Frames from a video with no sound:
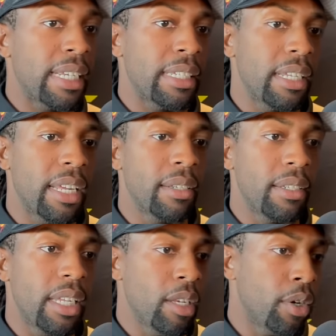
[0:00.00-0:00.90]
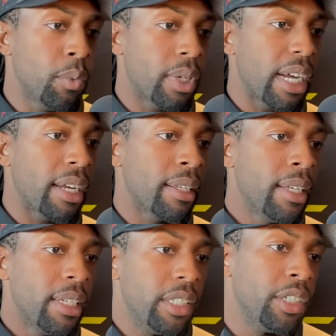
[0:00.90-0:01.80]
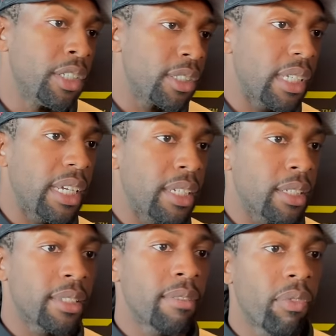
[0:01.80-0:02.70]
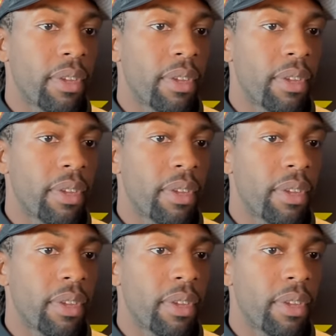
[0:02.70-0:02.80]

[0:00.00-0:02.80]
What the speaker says: And you know, when I, years later,